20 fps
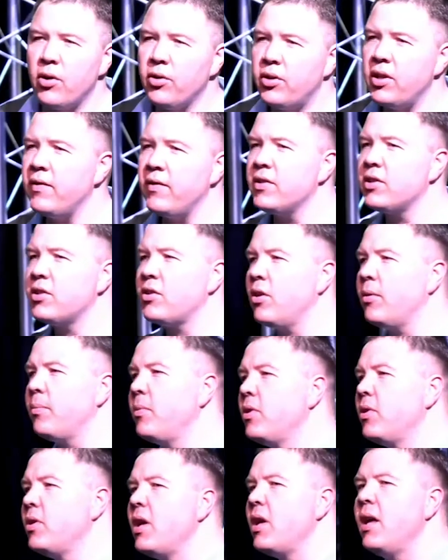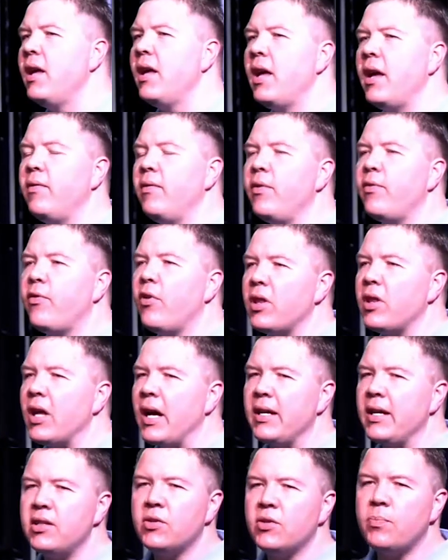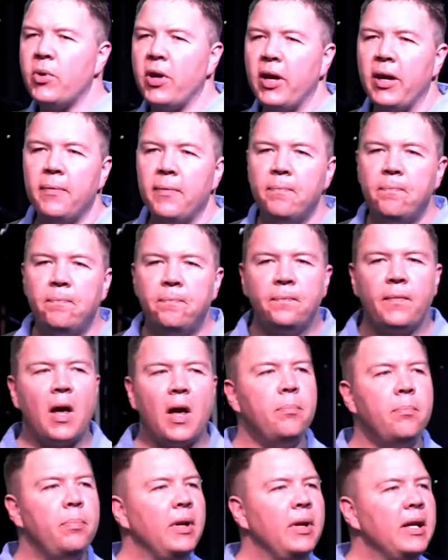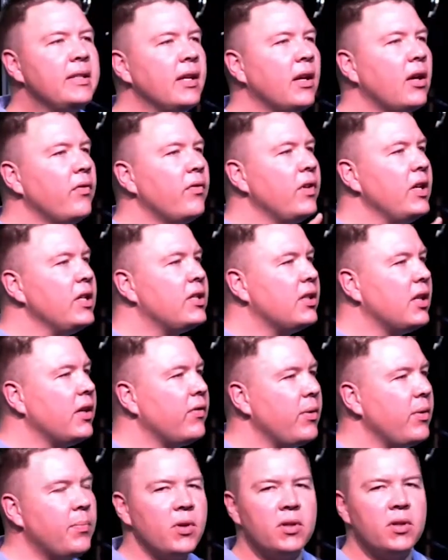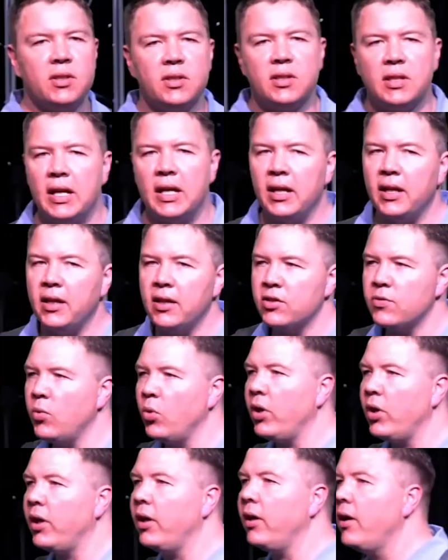Growth never stops. Heavenly Father, I just pray a blessing over each and every person standing this